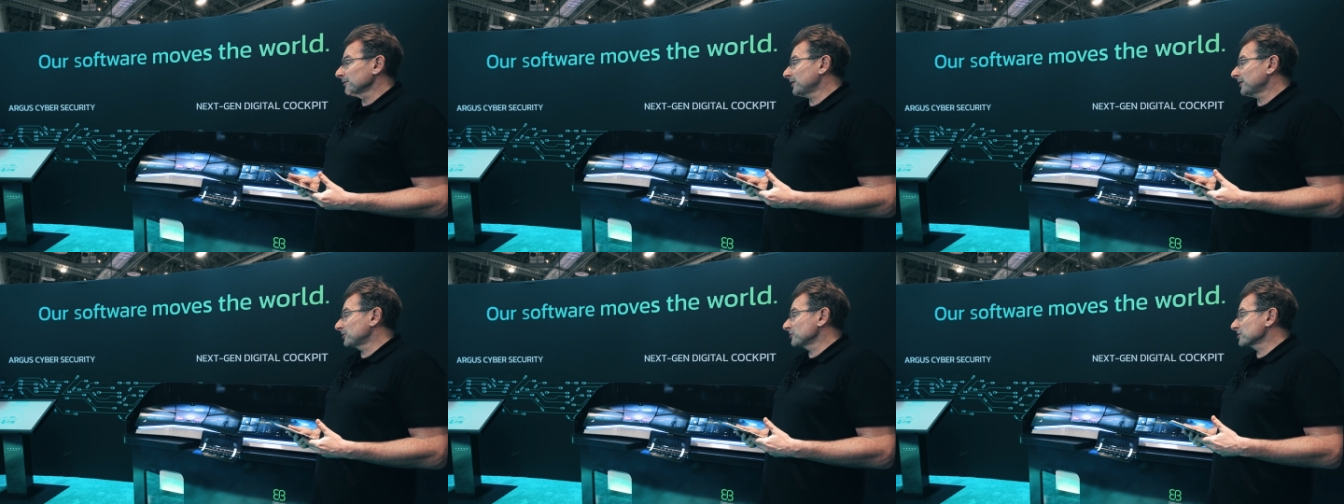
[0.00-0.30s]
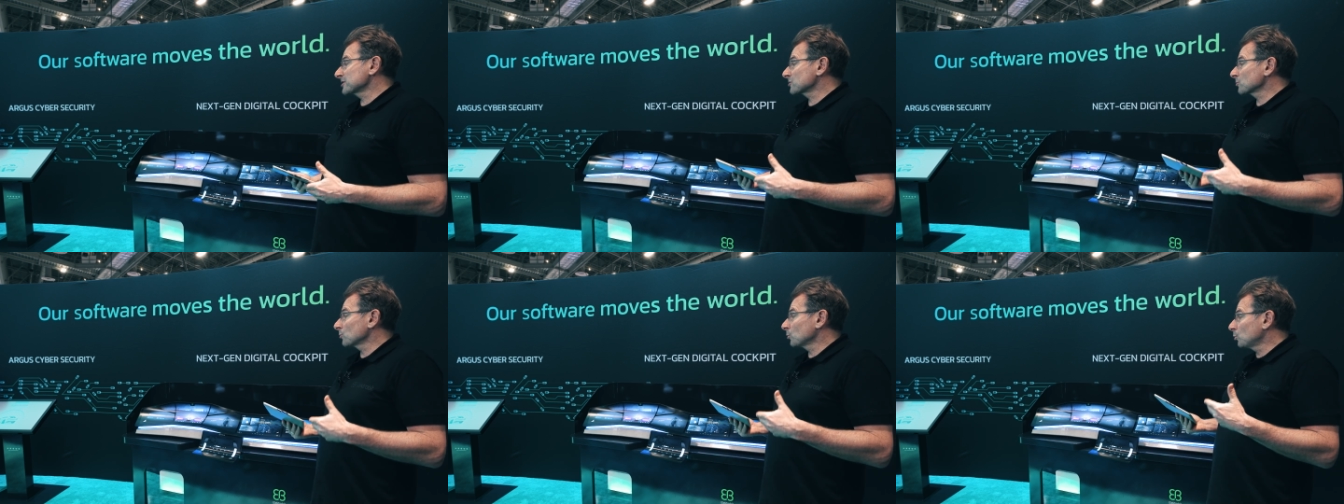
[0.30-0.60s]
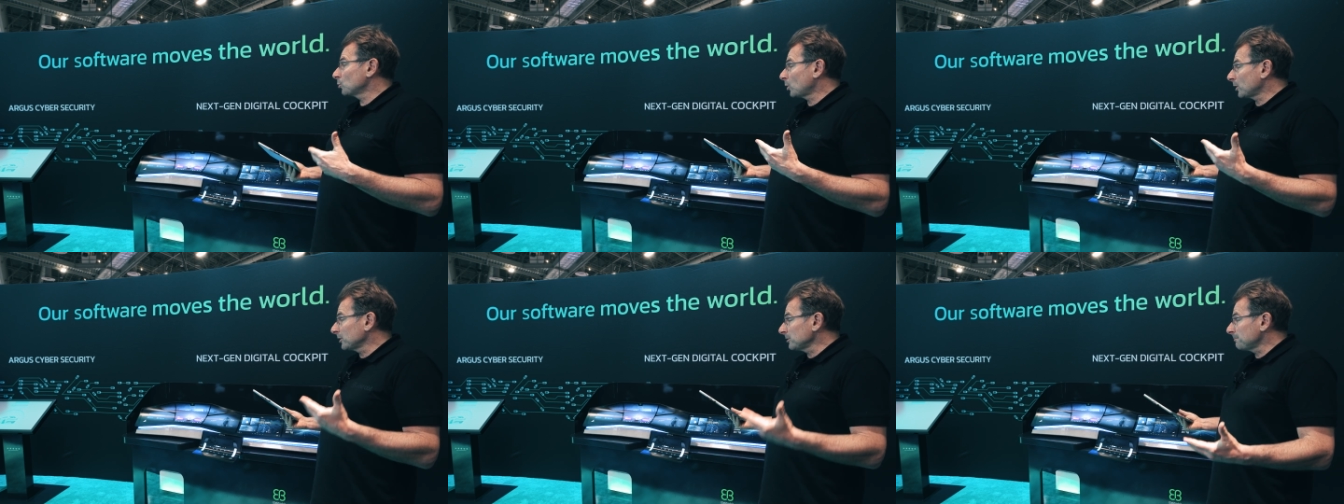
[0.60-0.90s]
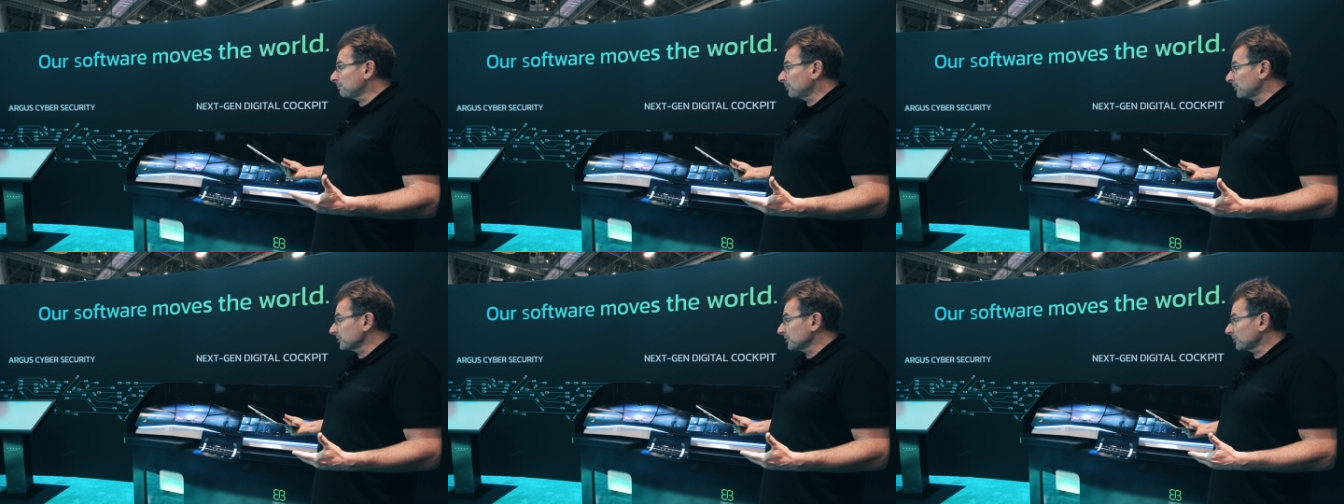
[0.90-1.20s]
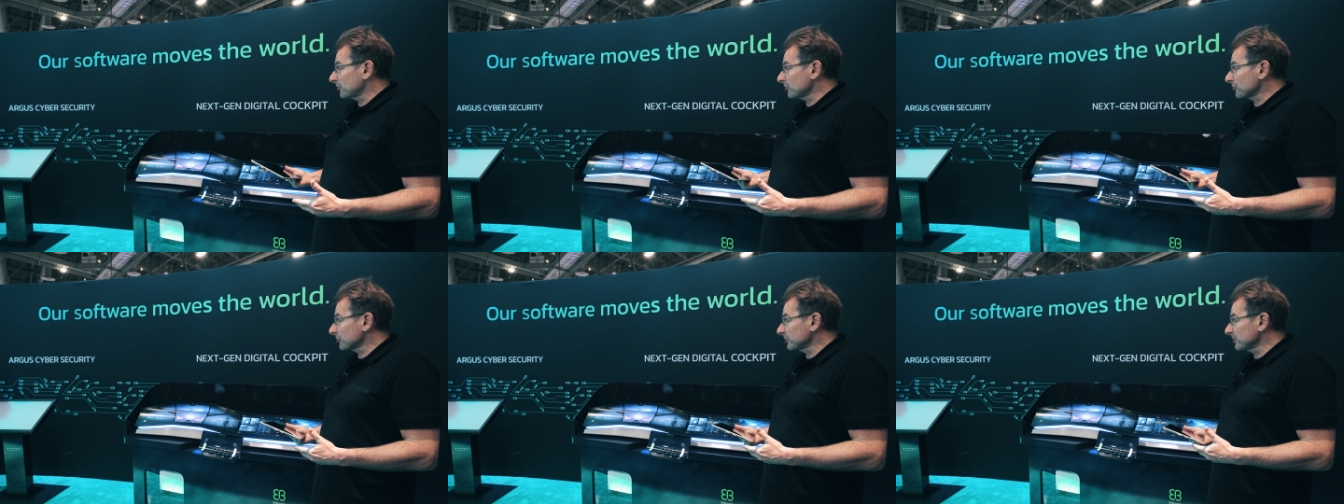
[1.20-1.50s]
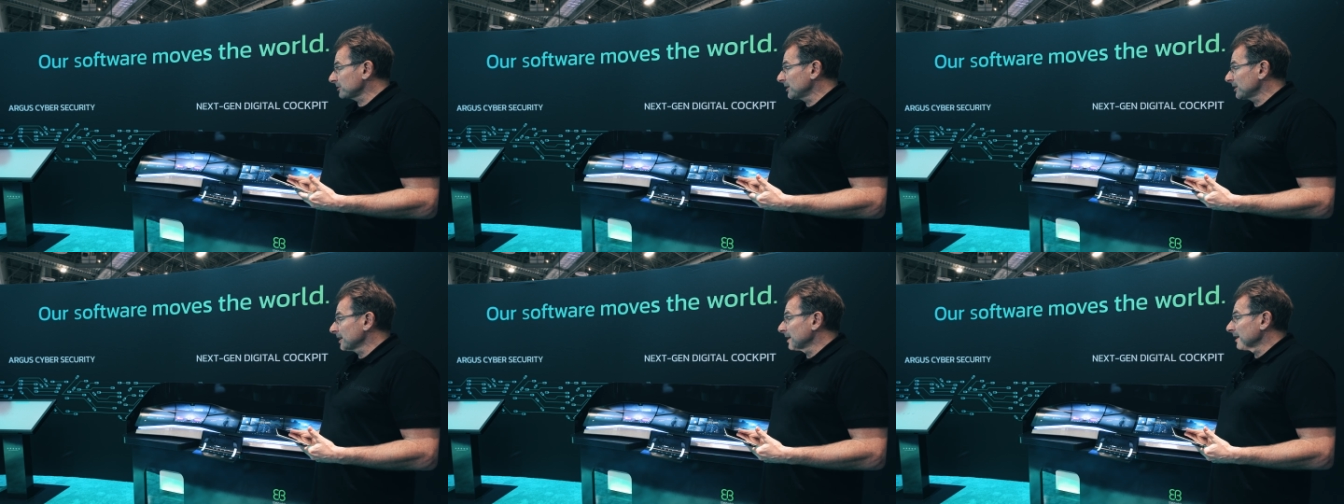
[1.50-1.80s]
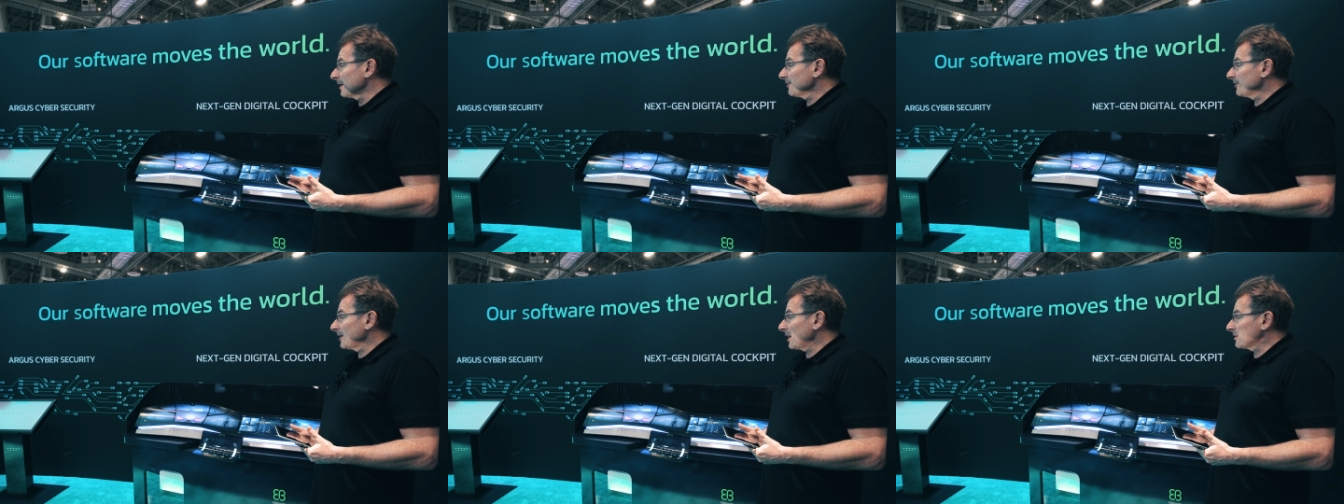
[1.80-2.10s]
There is one partition
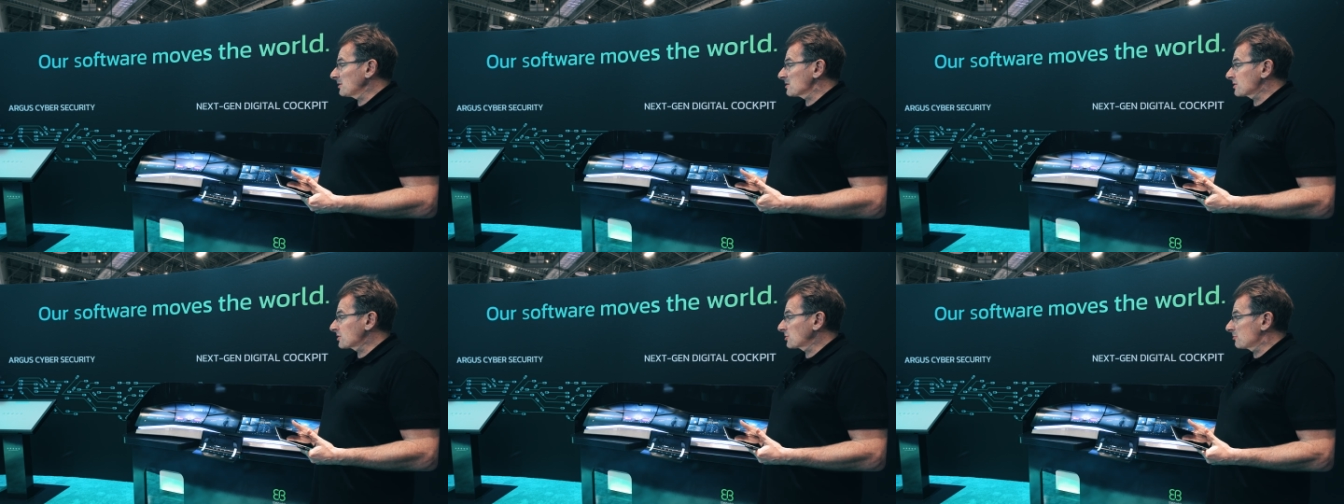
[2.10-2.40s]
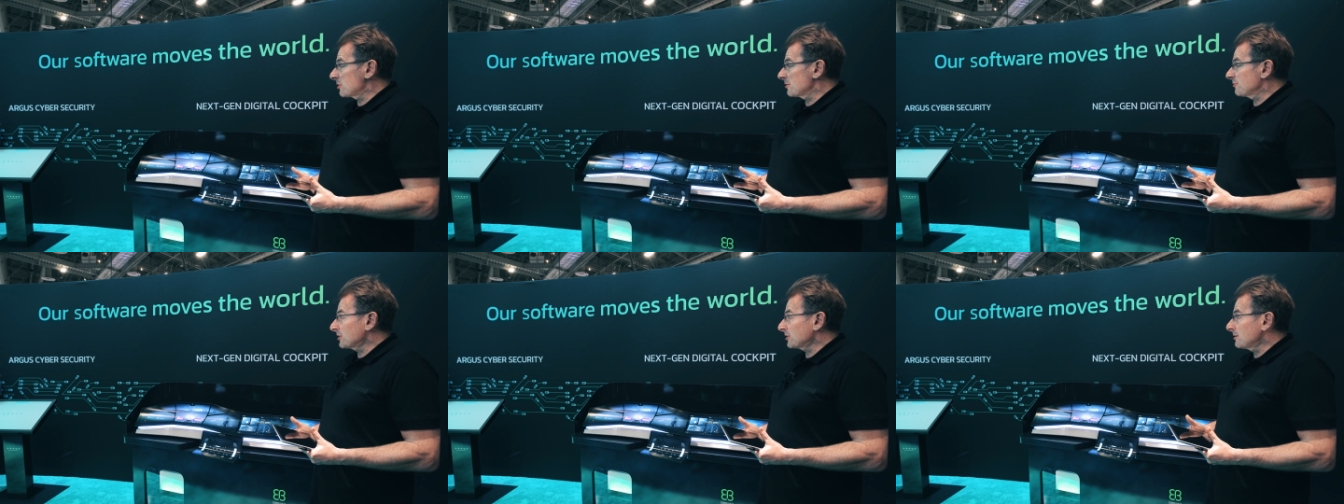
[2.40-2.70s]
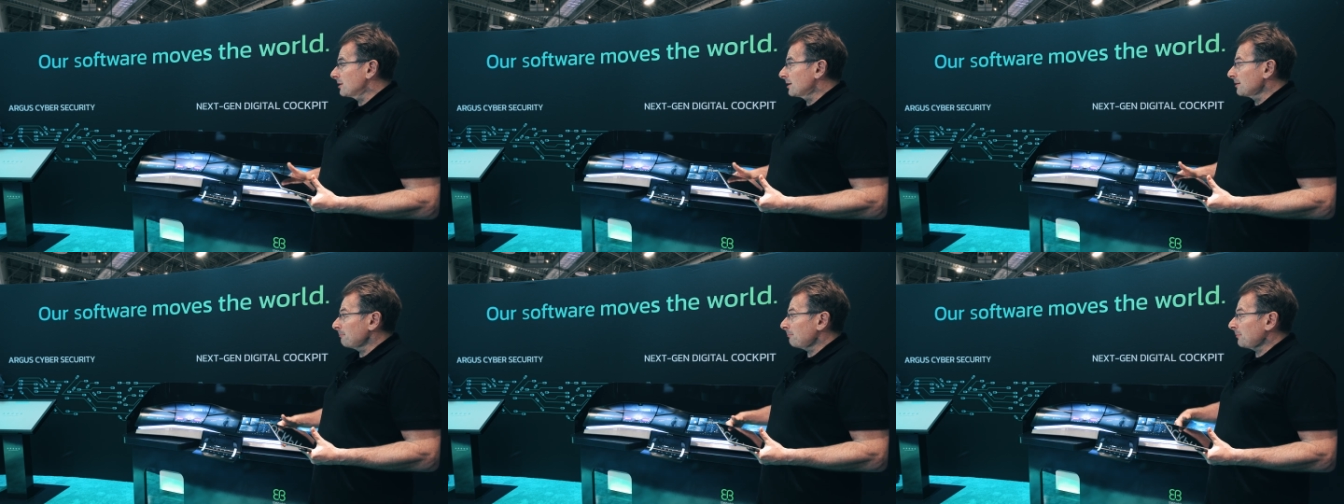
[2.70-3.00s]
that is driven